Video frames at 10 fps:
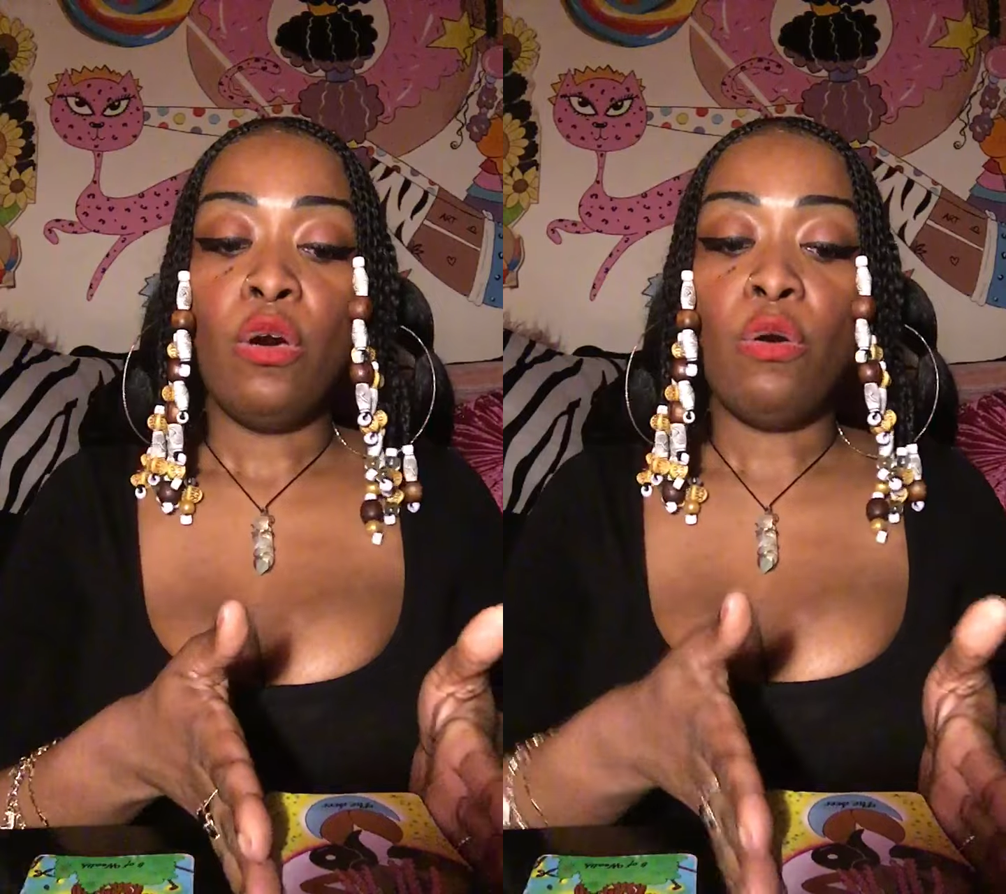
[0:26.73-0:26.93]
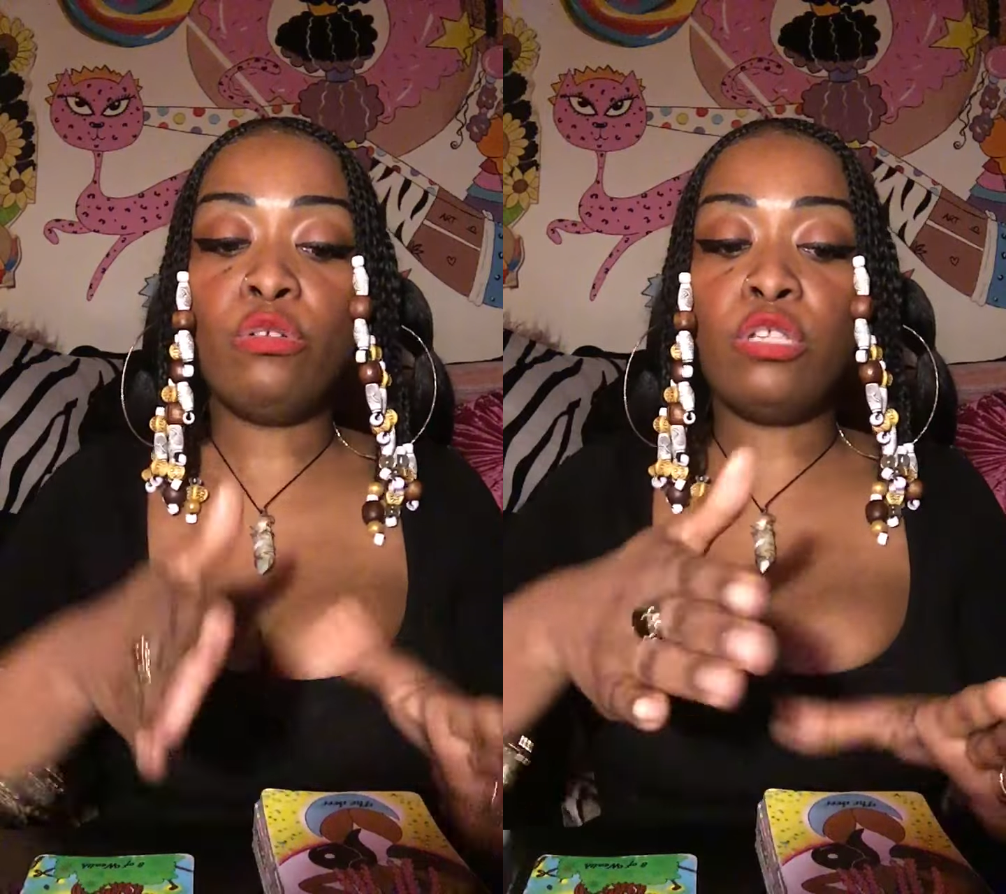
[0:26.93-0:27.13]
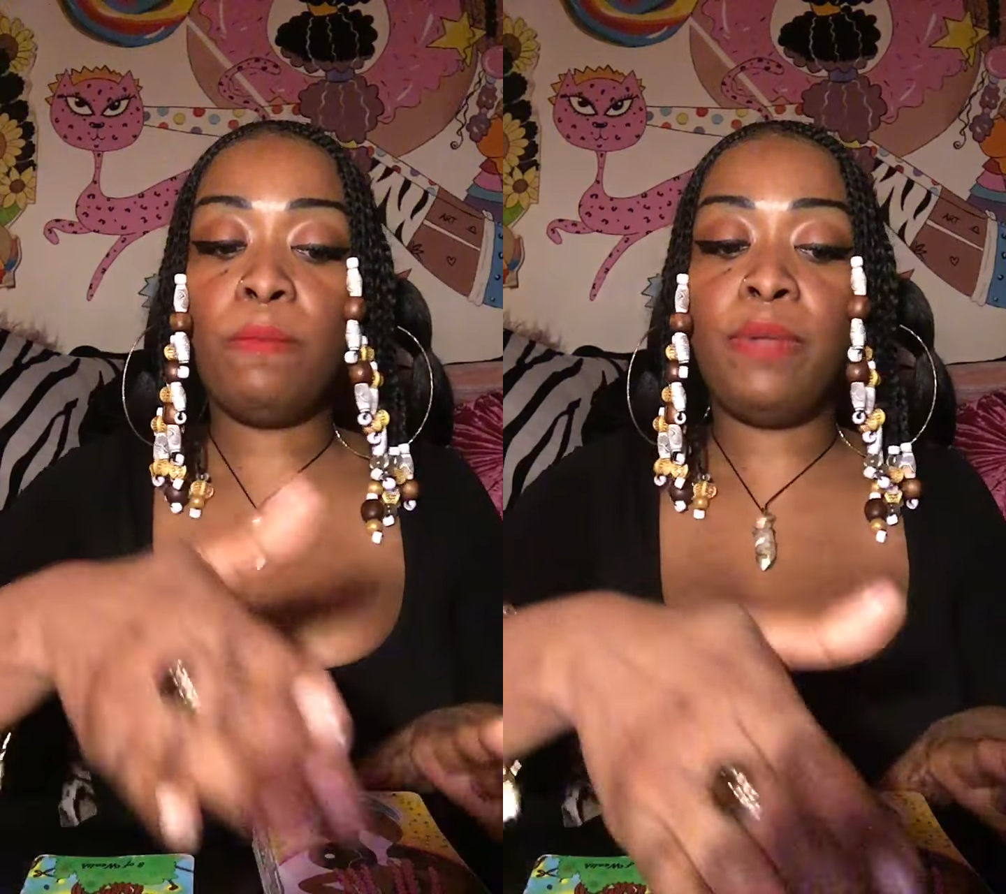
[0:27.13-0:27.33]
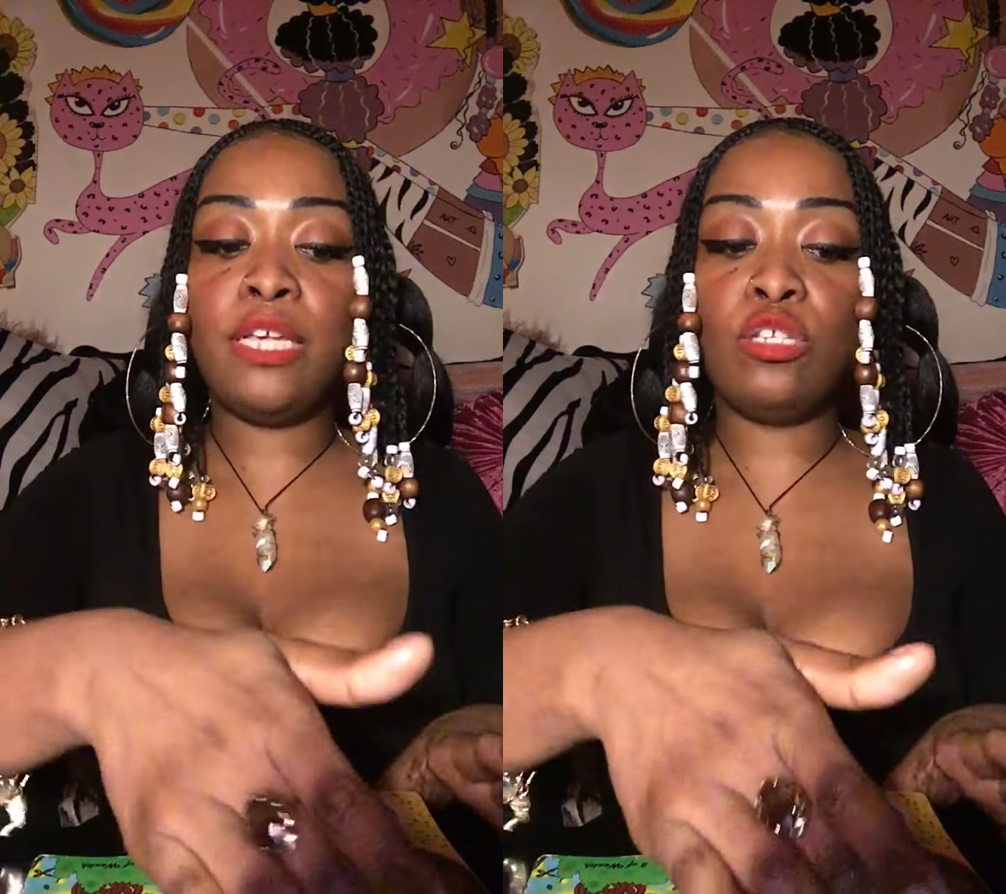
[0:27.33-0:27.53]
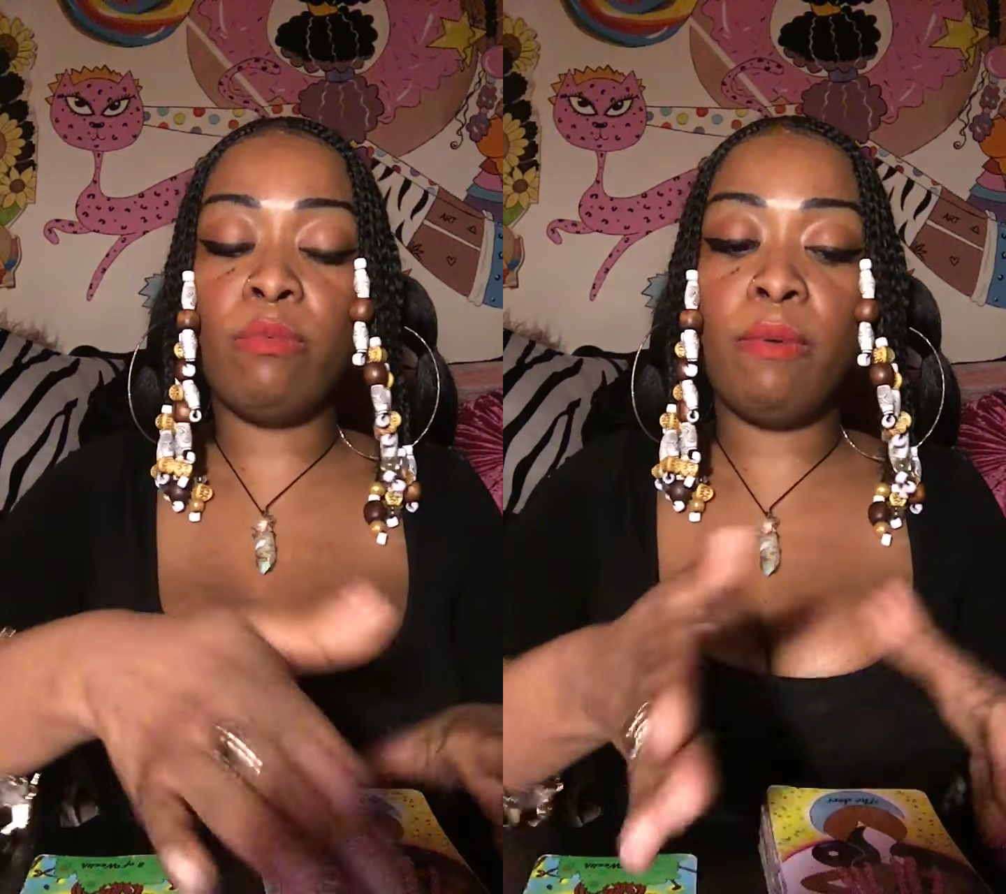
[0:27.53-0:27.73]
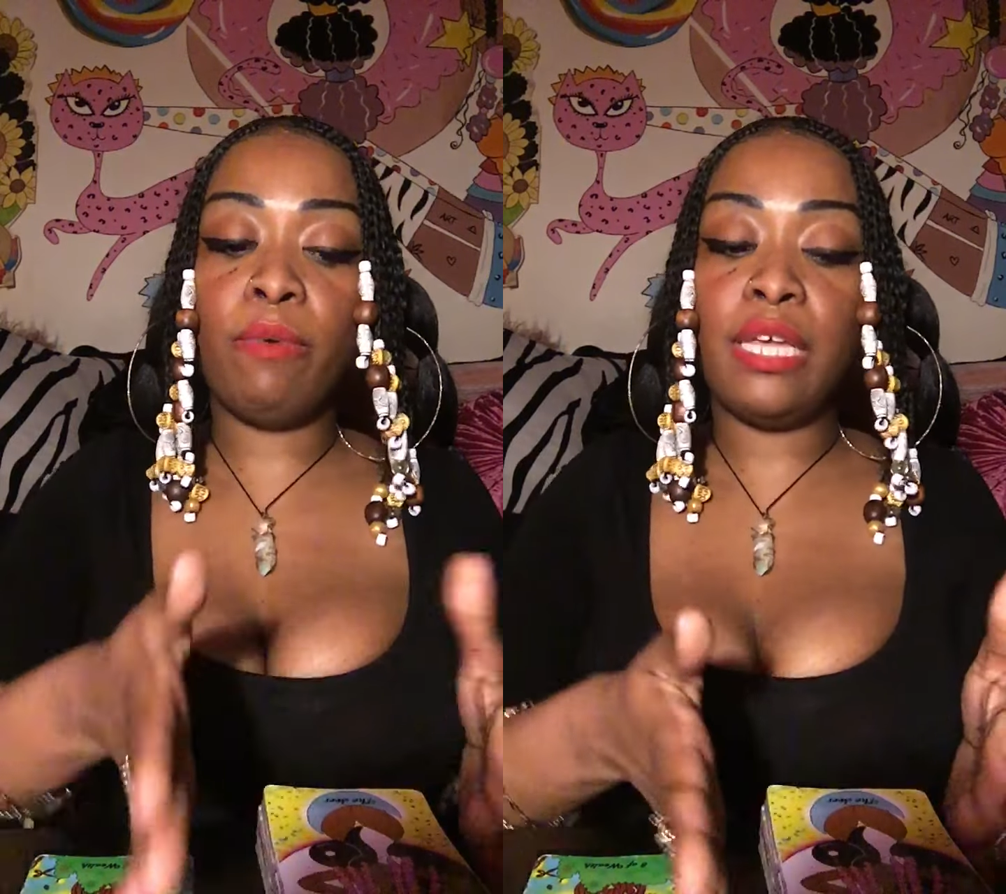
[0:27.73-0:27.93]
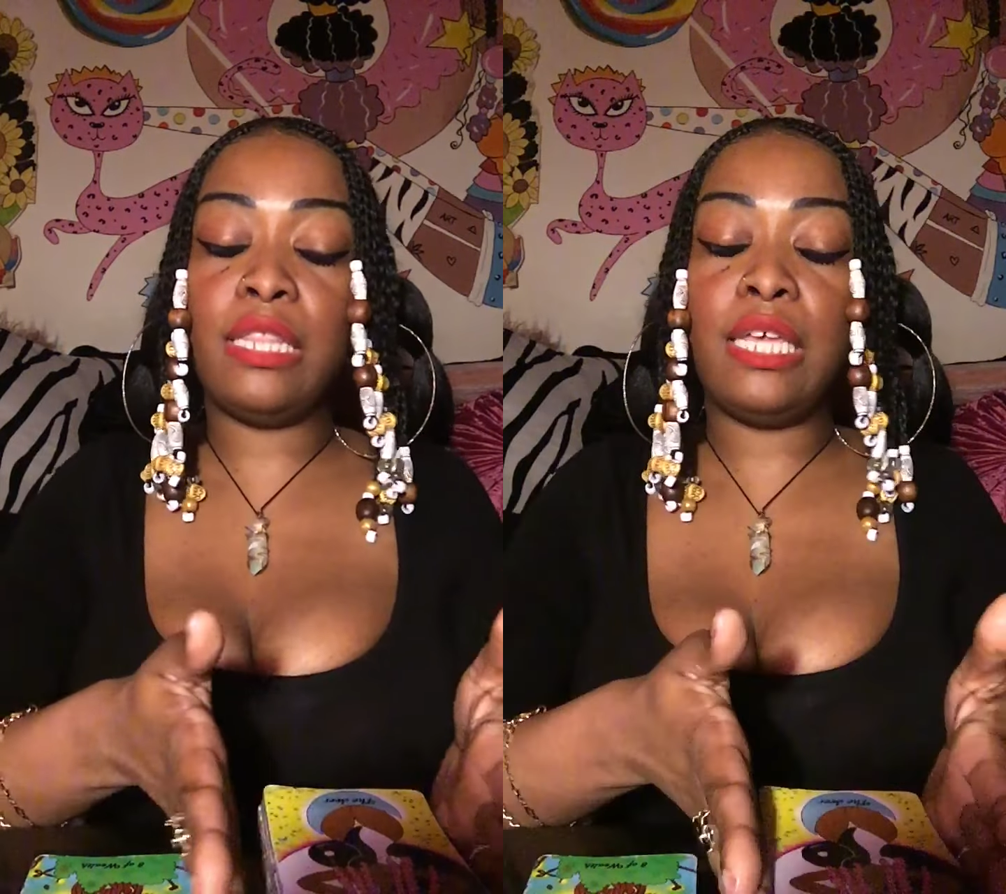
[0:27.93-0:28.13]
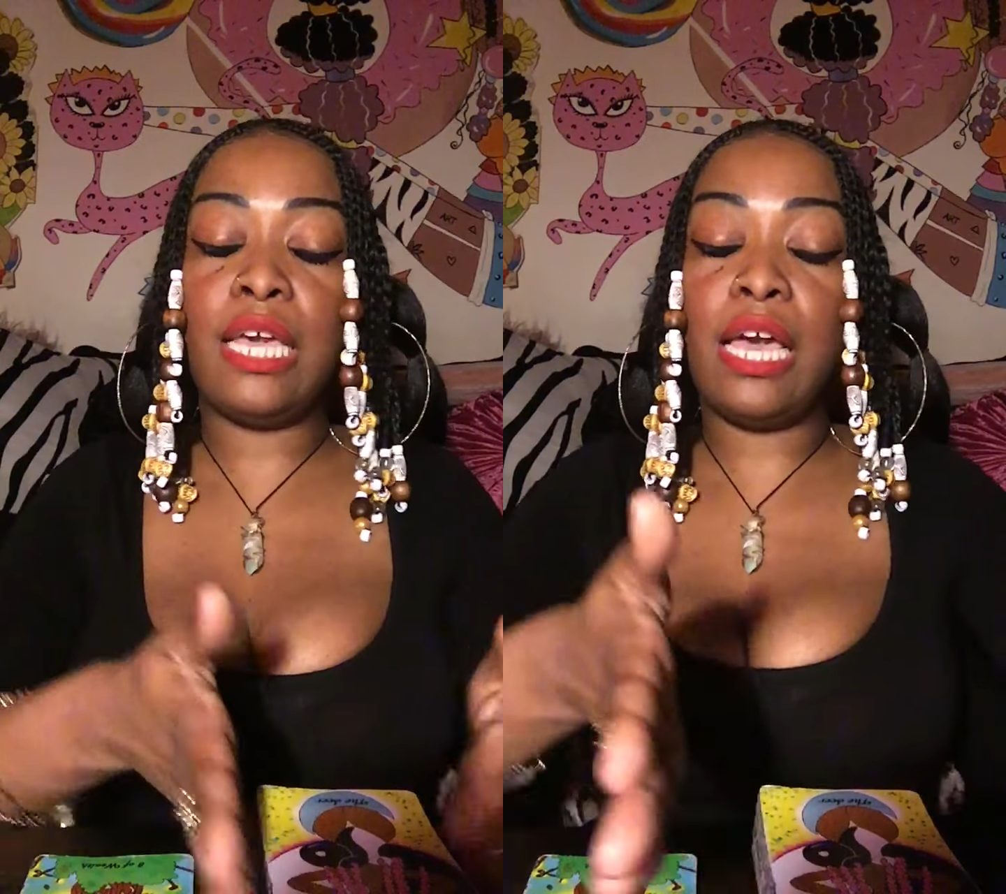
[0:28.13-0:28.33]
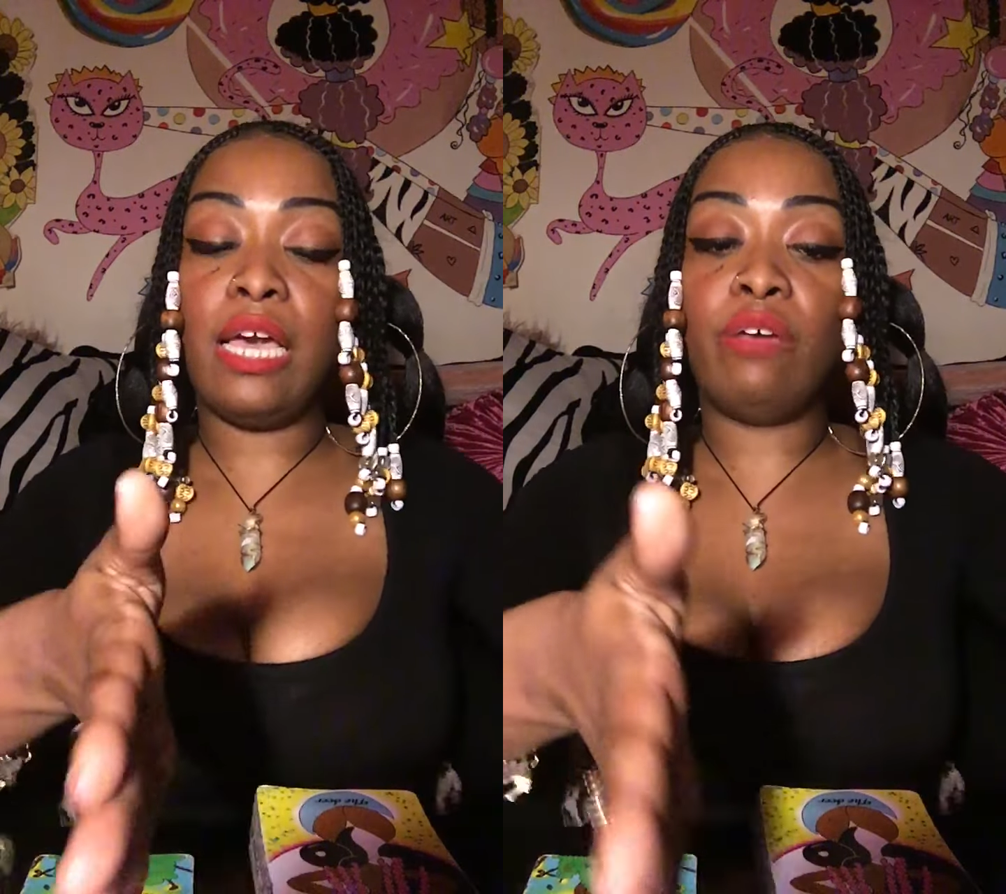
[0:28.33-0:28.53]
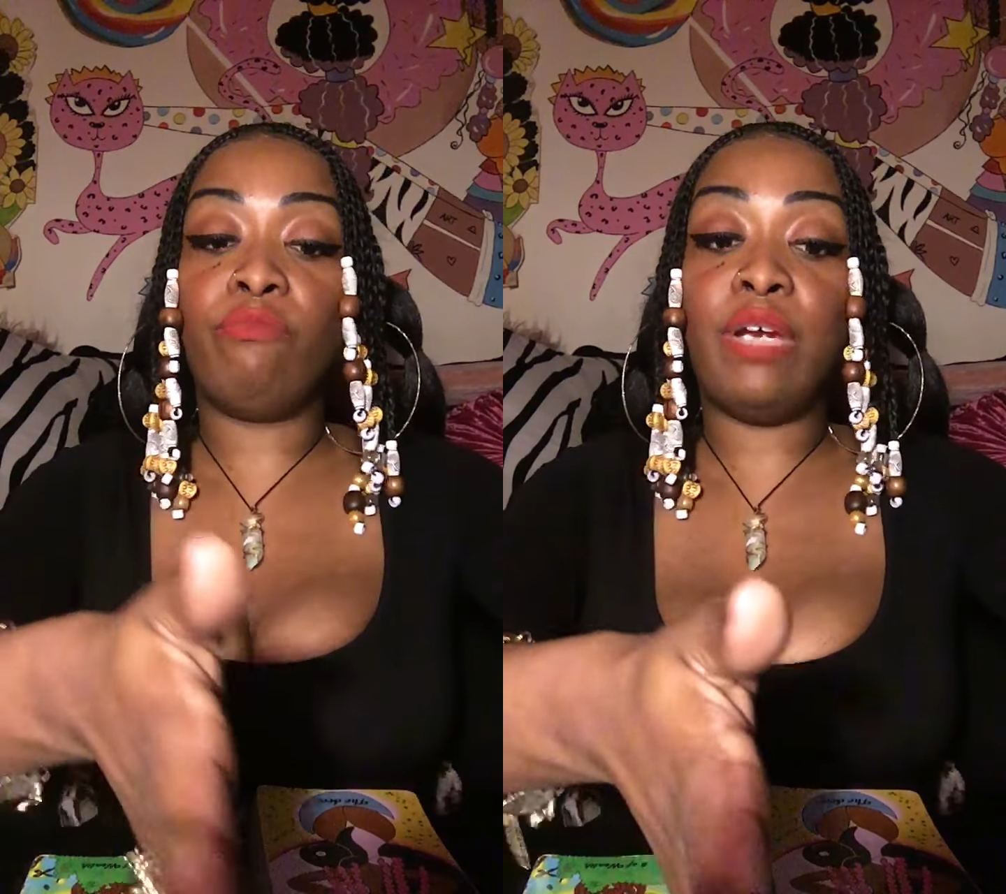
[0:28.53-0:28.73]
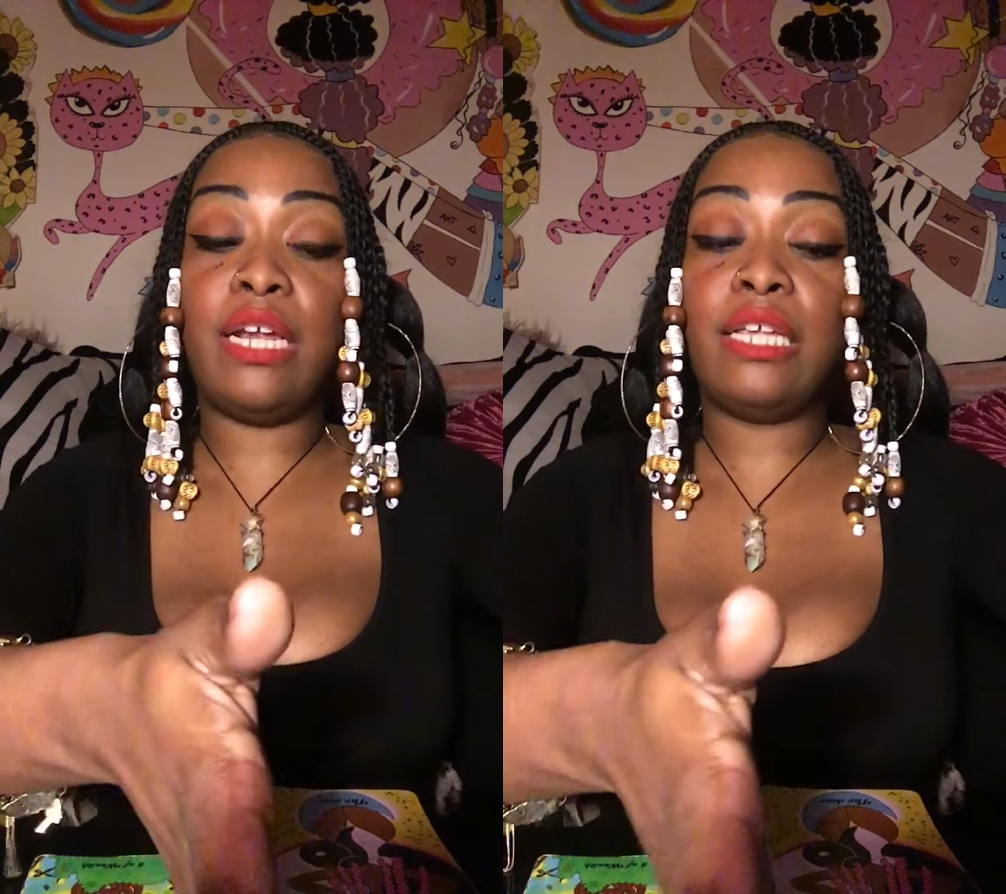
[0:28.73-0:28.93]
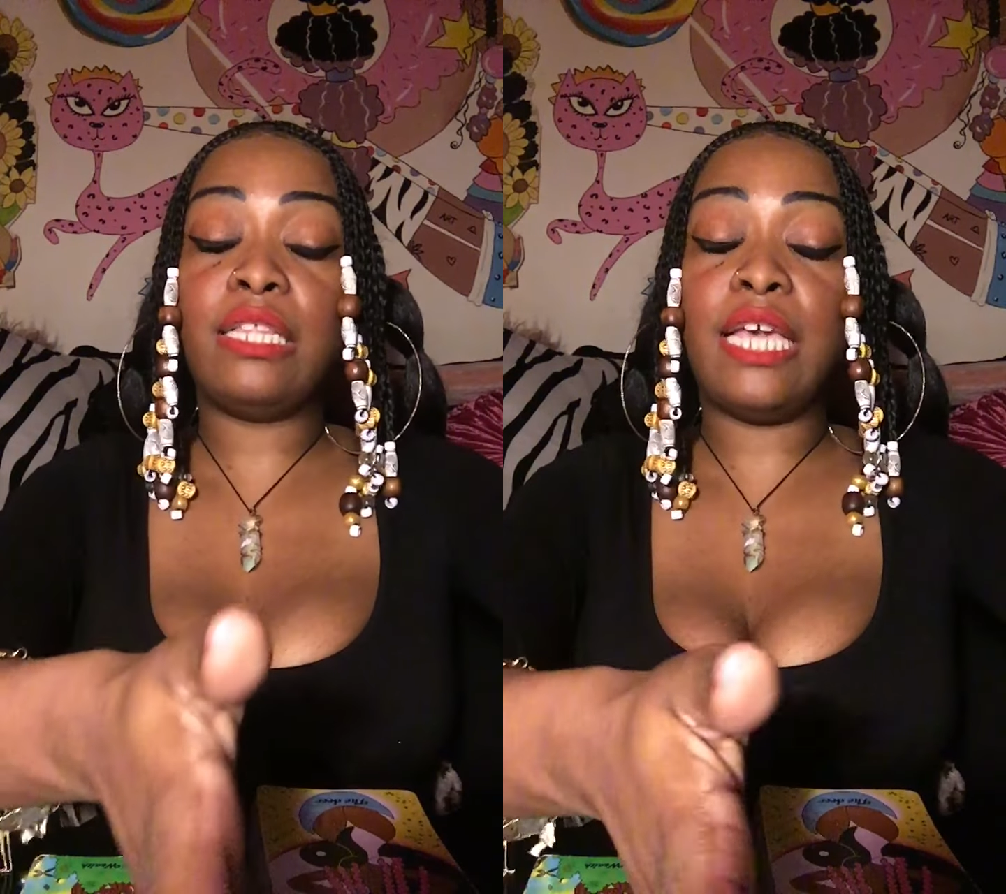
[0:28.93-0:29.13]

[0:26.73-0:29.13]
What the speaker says: Also, please do remember in the reading,